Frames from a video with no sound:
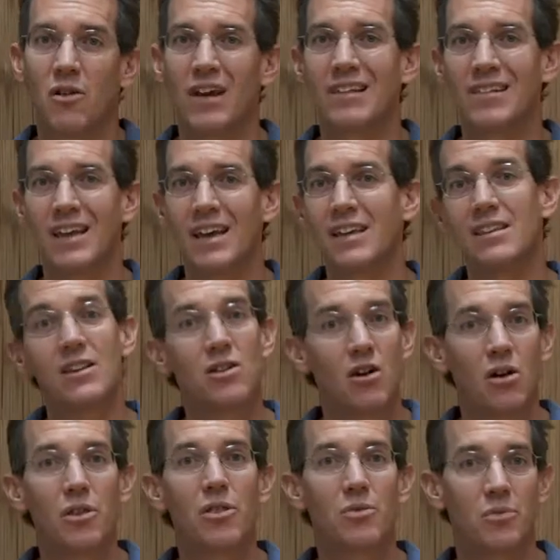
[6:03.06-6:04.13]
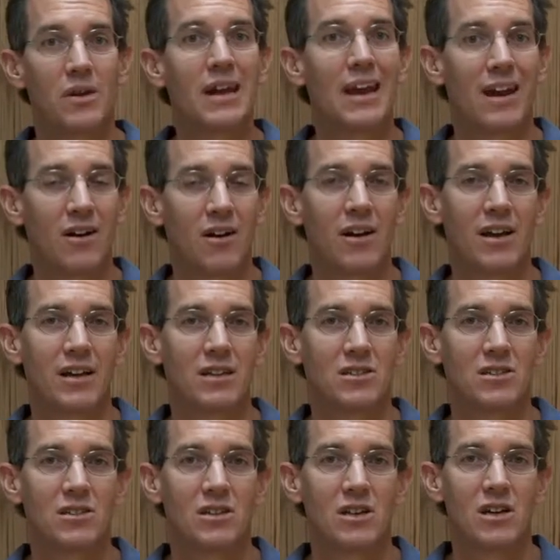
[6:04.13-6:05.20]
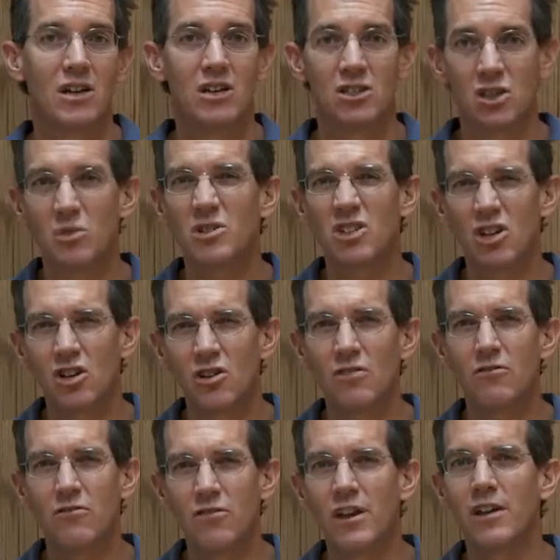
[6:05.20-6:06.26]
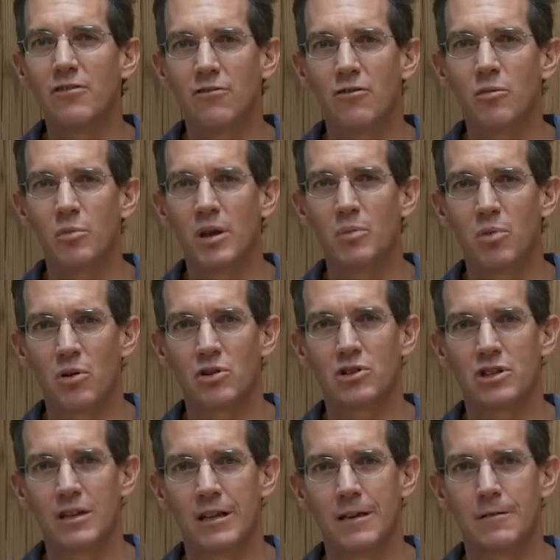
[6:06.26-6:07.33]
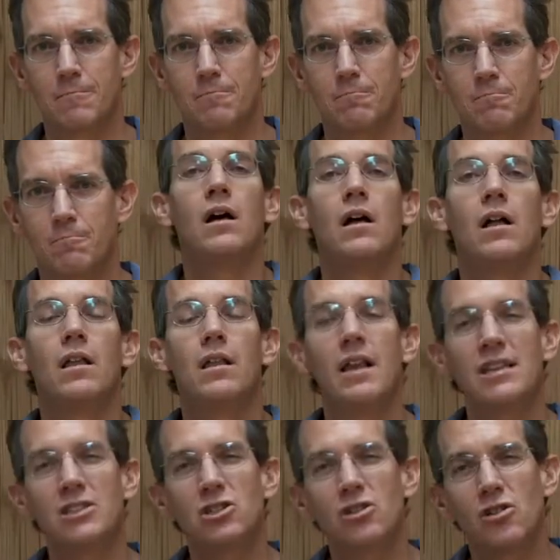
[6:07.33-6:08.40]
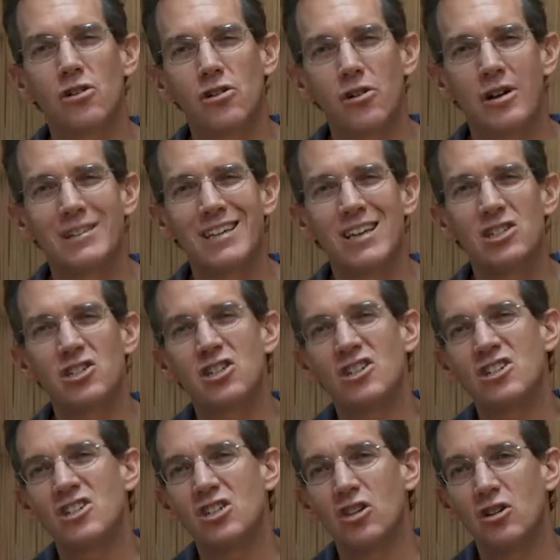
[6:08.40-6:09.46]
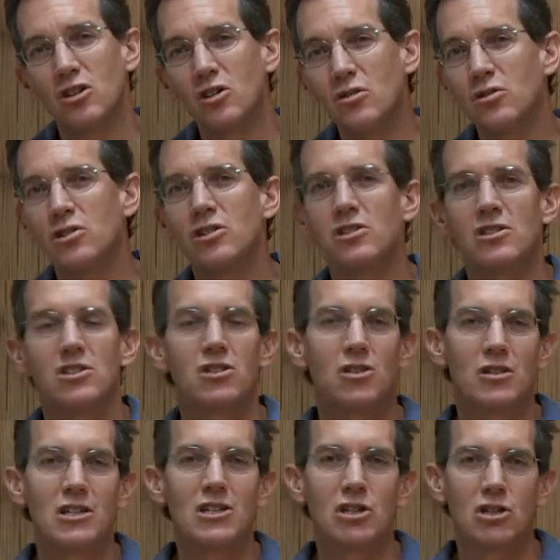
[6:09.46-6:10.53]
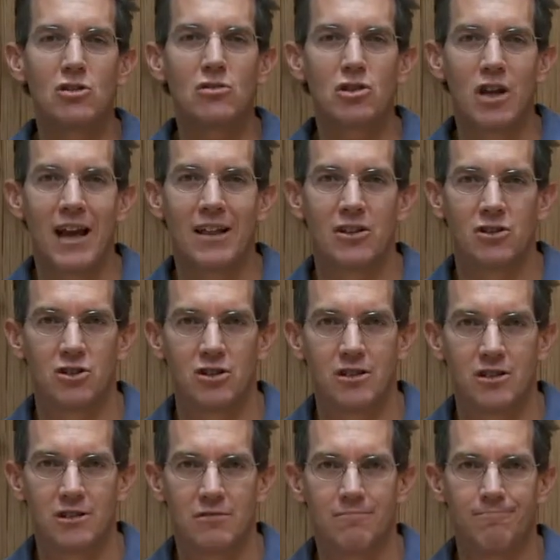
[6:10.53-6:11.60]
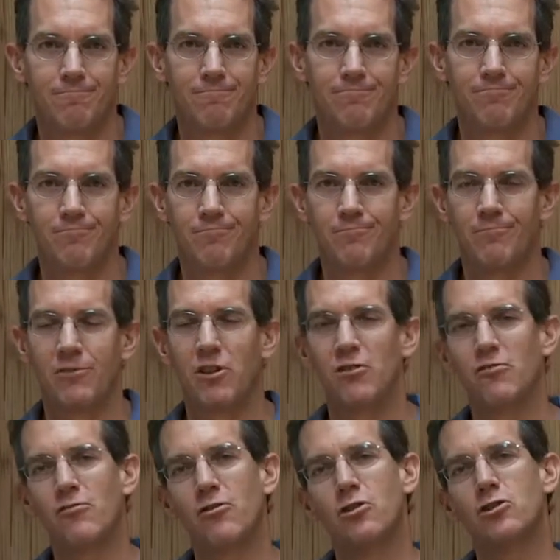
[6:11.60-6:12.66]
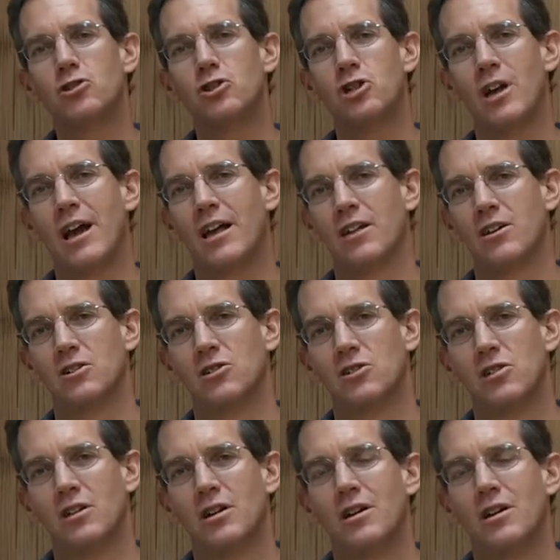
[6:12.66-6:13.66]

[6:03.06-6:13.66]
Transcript: great length in all three areas, so it's a good fit for me personally. Let's turn our attention to solutions to these two challenges. The first challenge: